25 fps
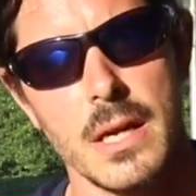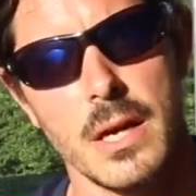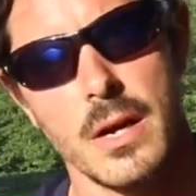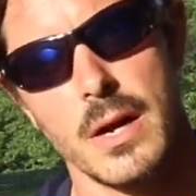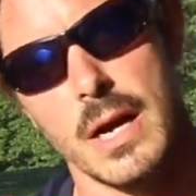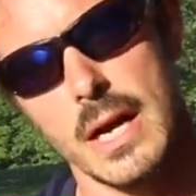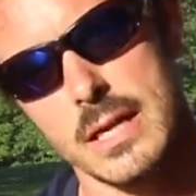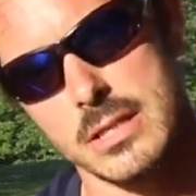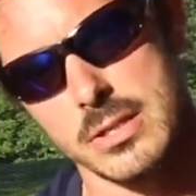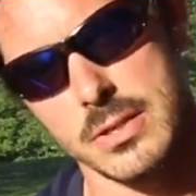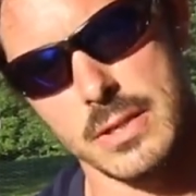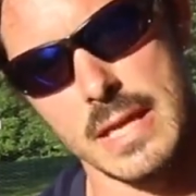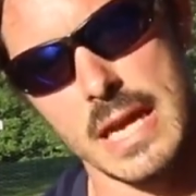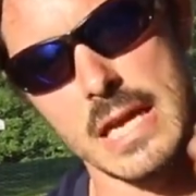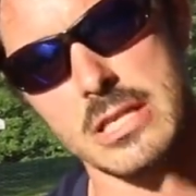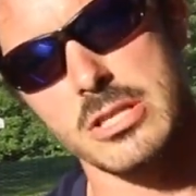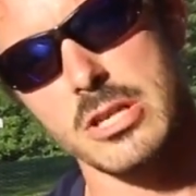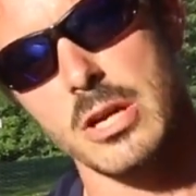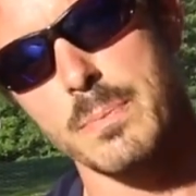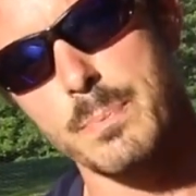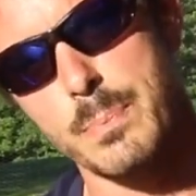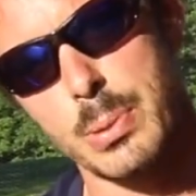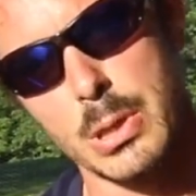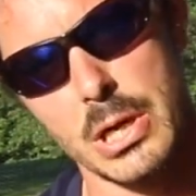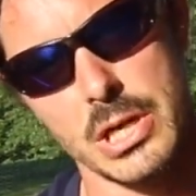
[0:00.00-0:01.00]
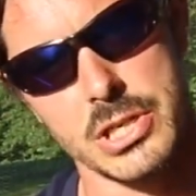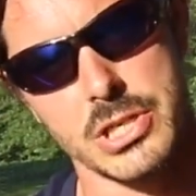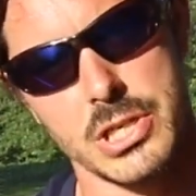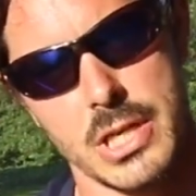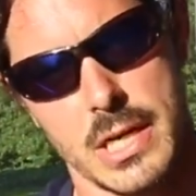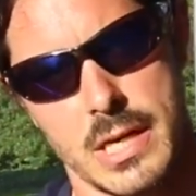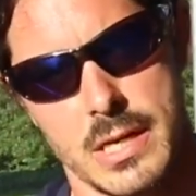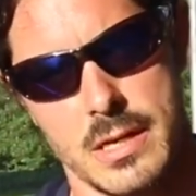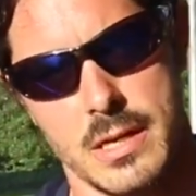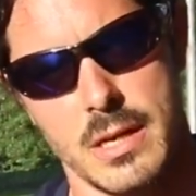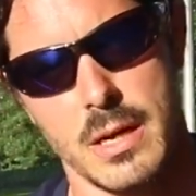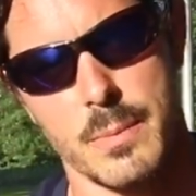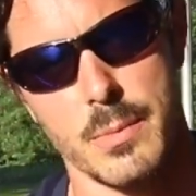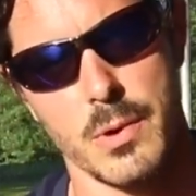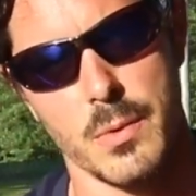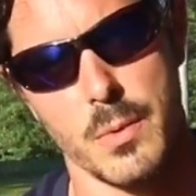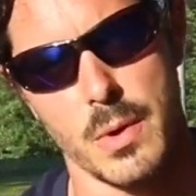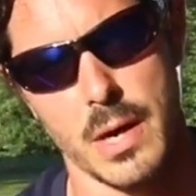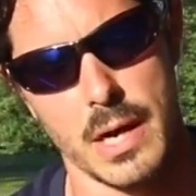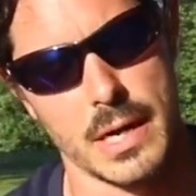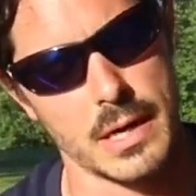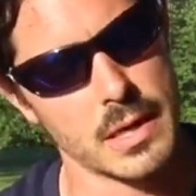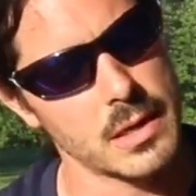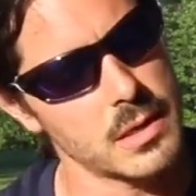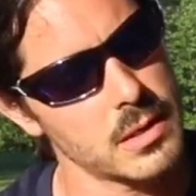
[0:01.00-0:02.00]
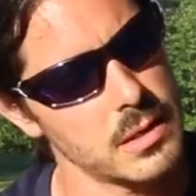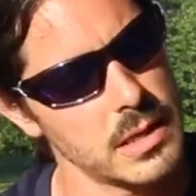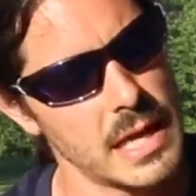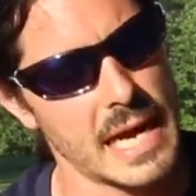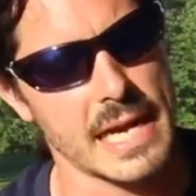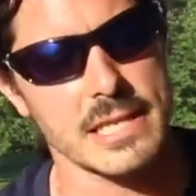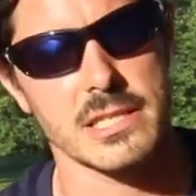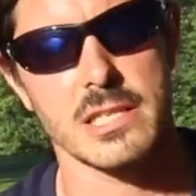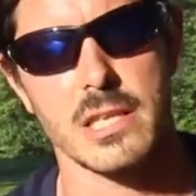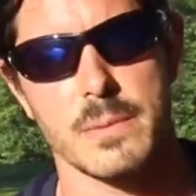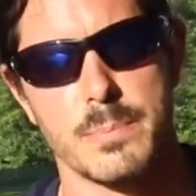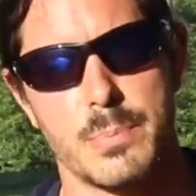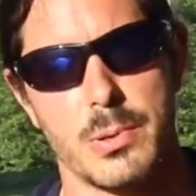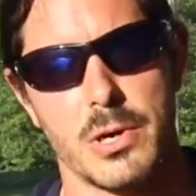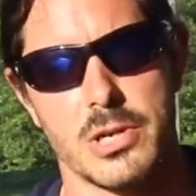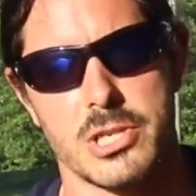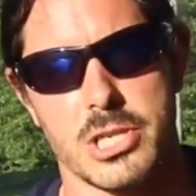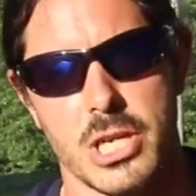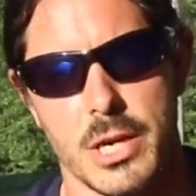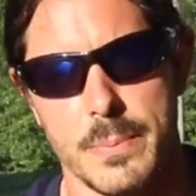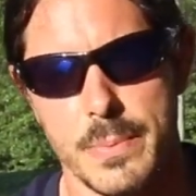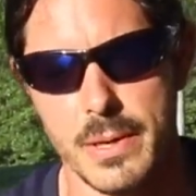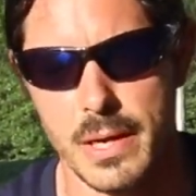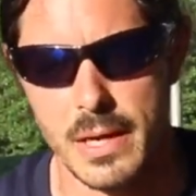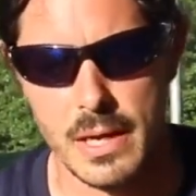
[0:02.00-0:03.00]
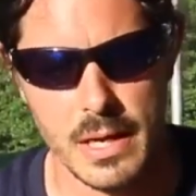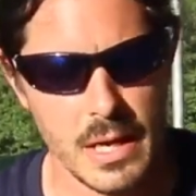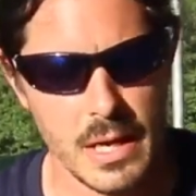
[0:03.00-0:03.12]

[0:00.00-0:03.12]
All right, so that's our pushing. Number 1, classic push-up.